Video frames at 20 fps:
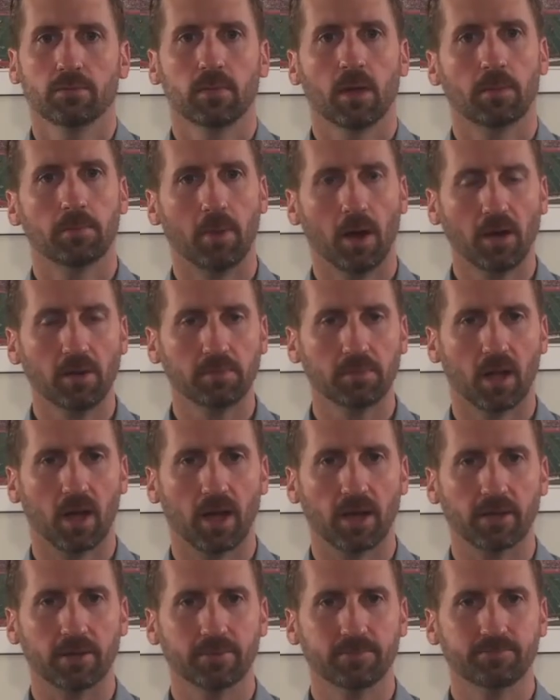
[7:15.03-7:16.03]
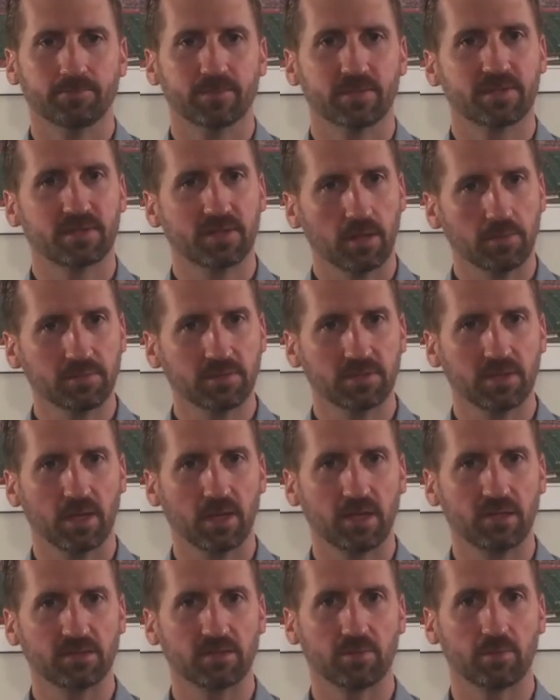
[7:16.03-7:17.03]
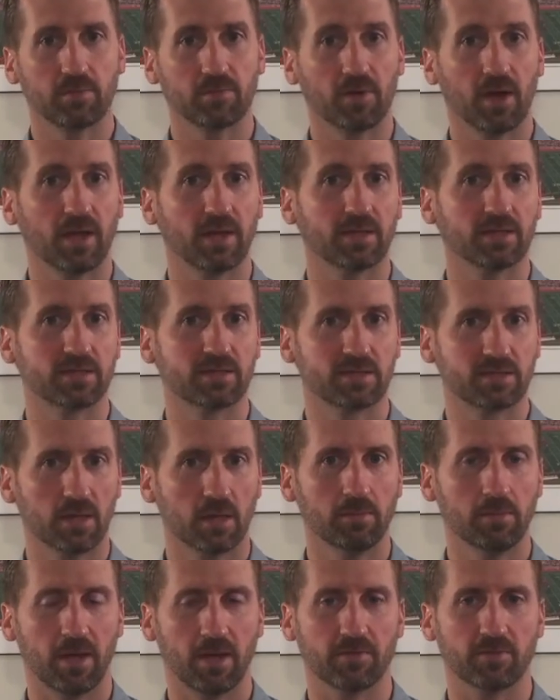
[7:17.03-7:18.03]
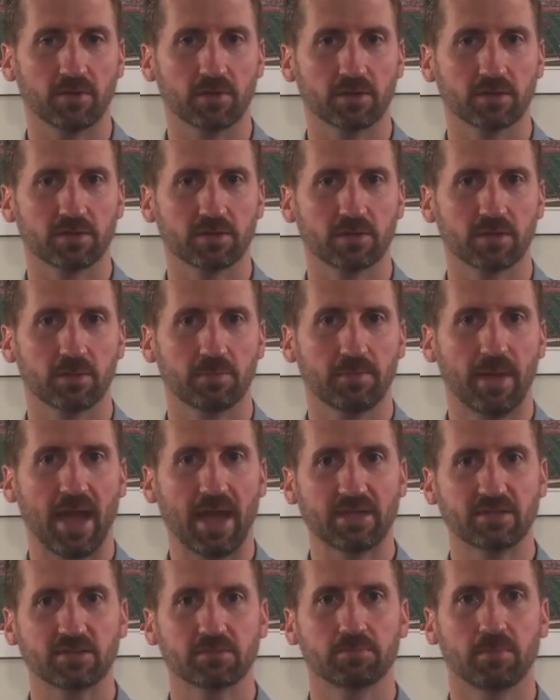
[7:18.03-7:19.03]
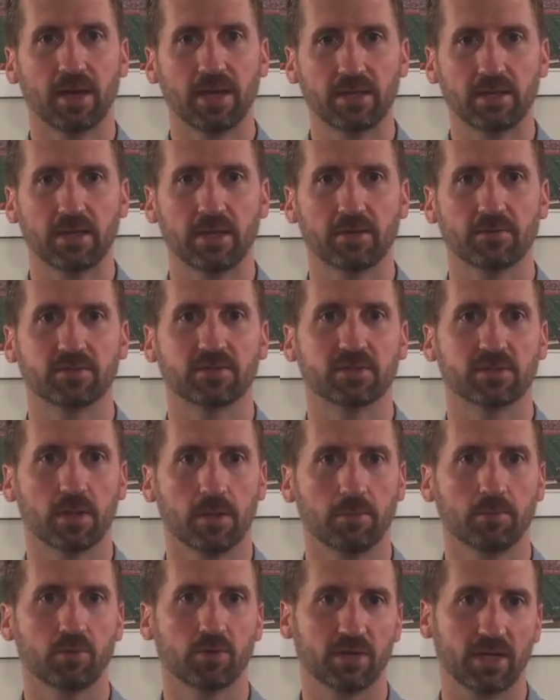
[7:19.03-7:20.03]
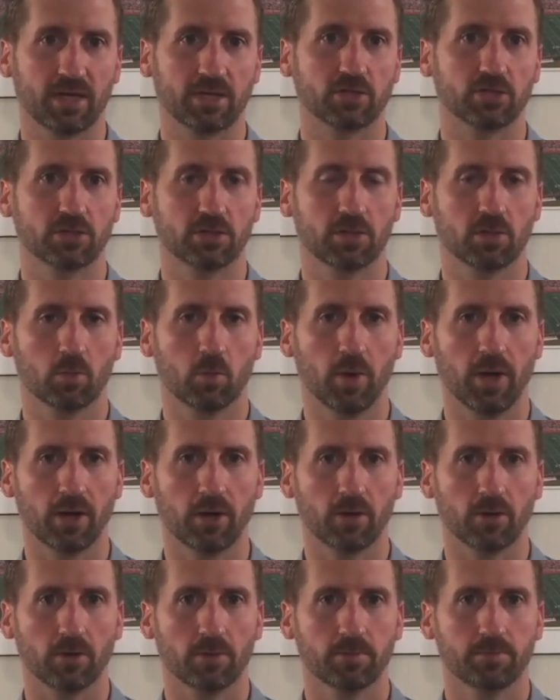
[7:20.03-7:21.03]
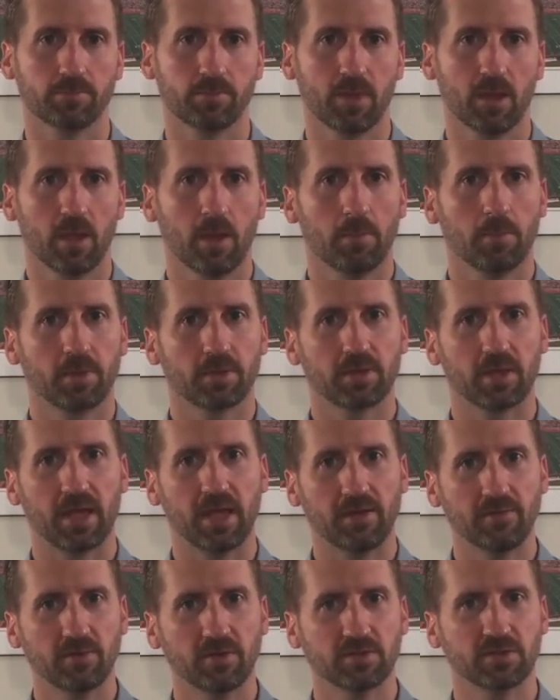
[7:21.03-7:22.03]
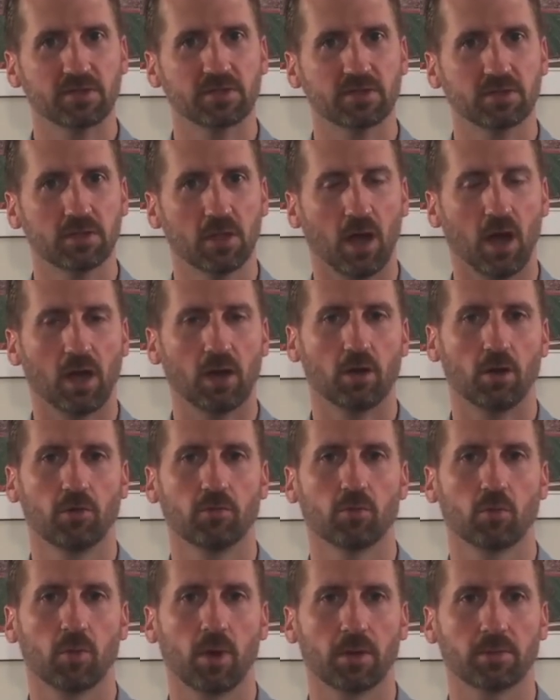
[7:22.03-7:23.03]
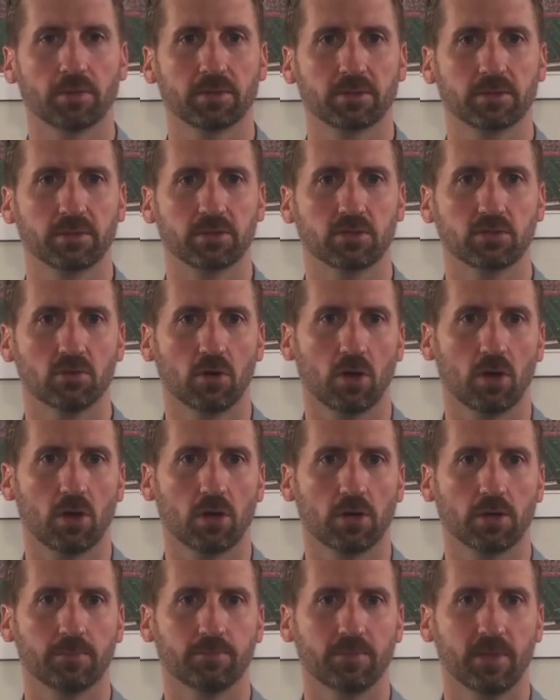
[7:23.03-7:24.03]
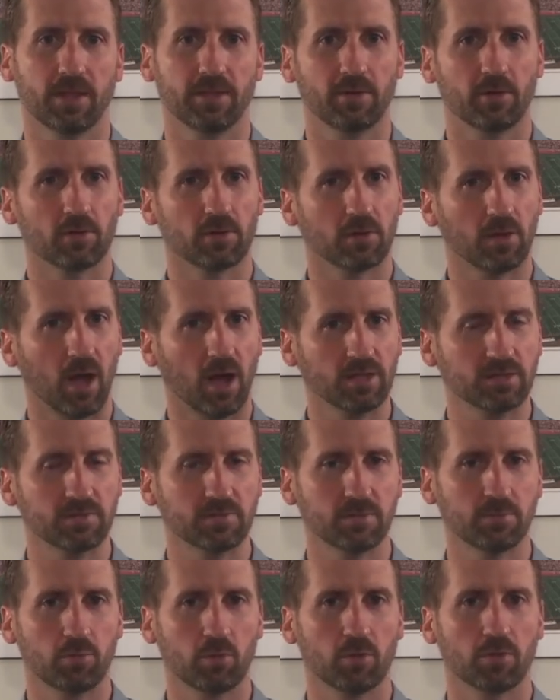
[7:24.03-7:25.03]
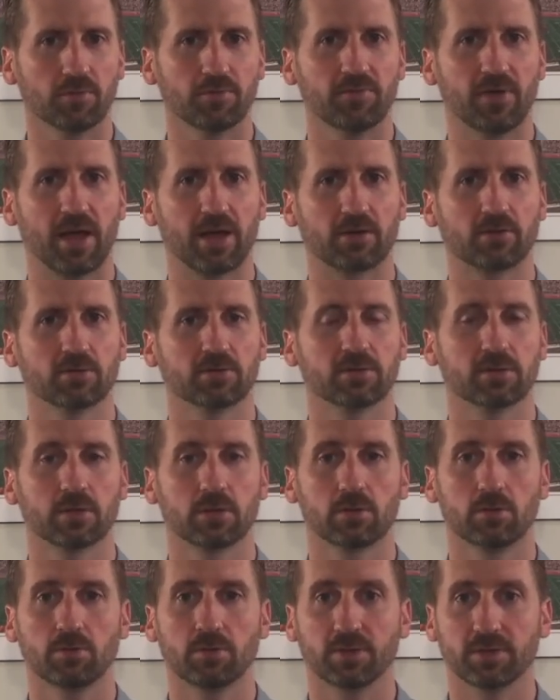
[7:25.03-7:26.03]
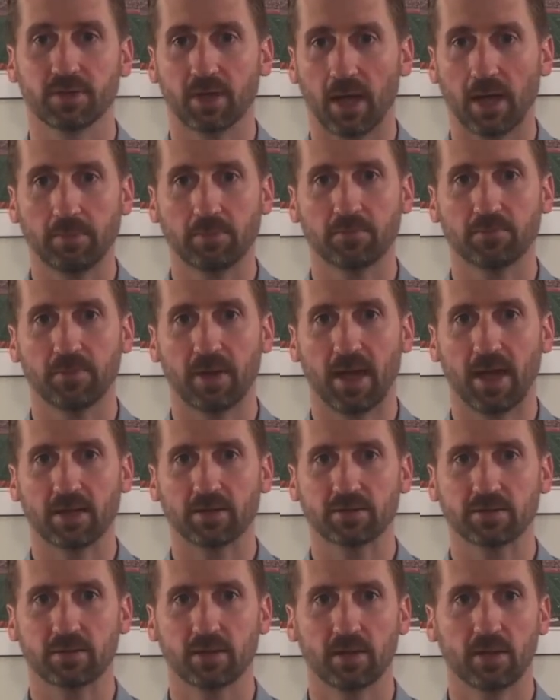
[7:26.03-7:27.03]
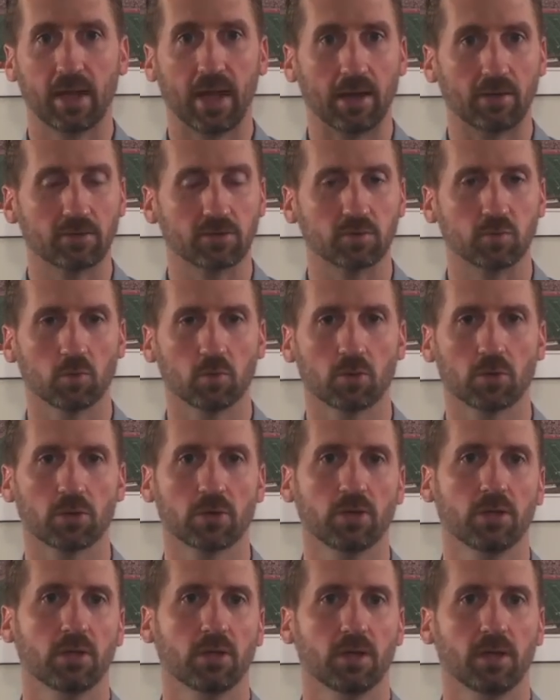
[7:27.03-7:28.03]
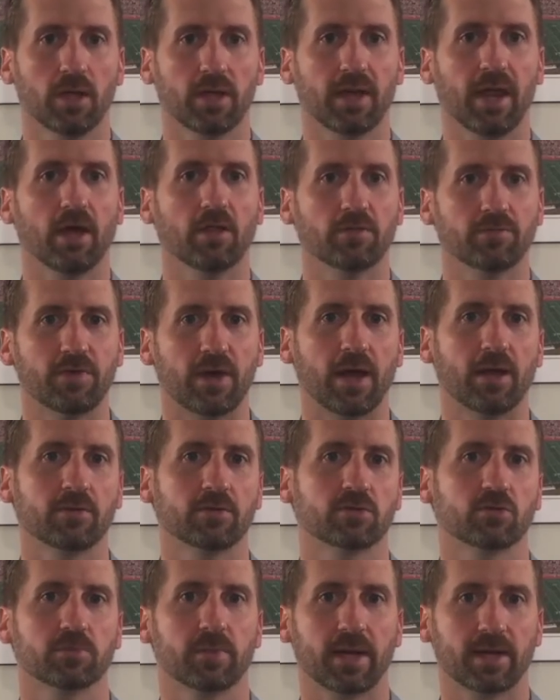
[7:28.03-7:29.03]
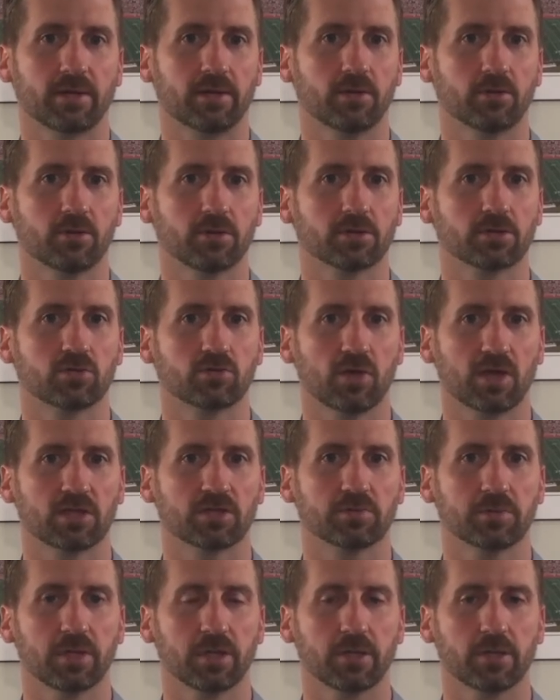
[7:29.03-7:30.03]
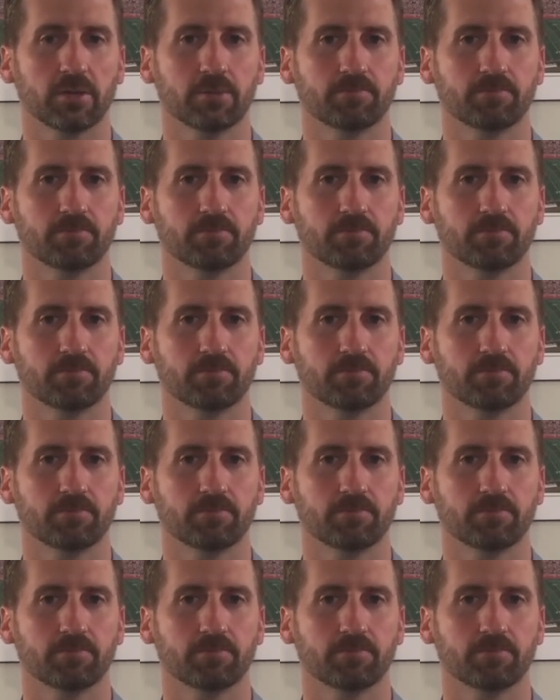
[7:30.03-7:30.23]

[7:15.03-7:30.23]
Bottom line, some studies have provided some evidence that masks might give some protection to the wearer, but the evidence is not overwhelmingly strong, and there are lots of important factors that include the type of mask, how it's worn, and how the virus or bacteria is transmitted.